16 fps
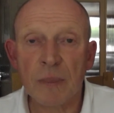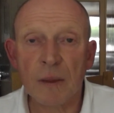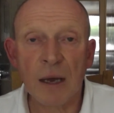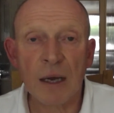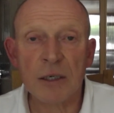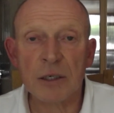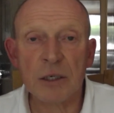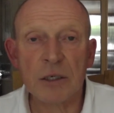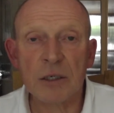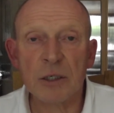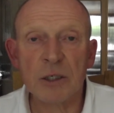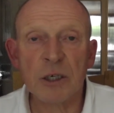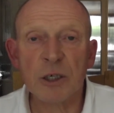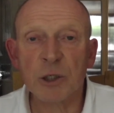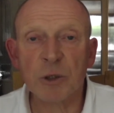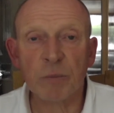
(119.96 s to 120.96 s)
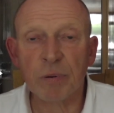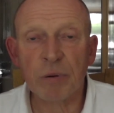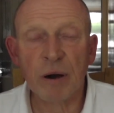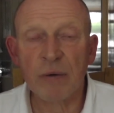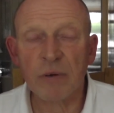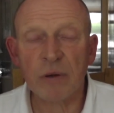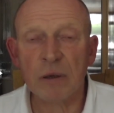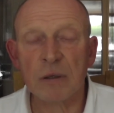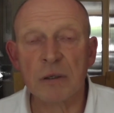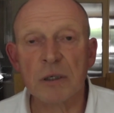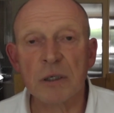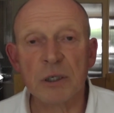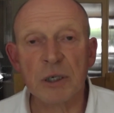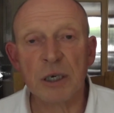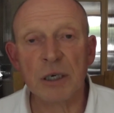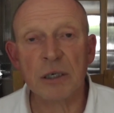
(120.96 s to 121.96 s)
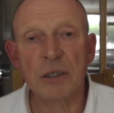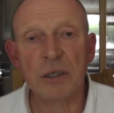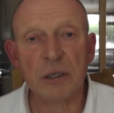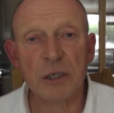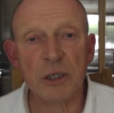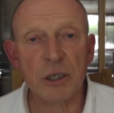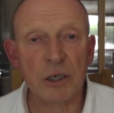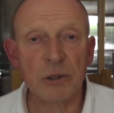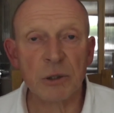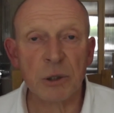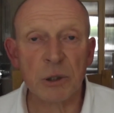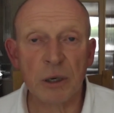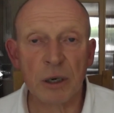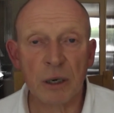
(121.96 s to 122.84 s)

as it is such a prevalent disease in this country.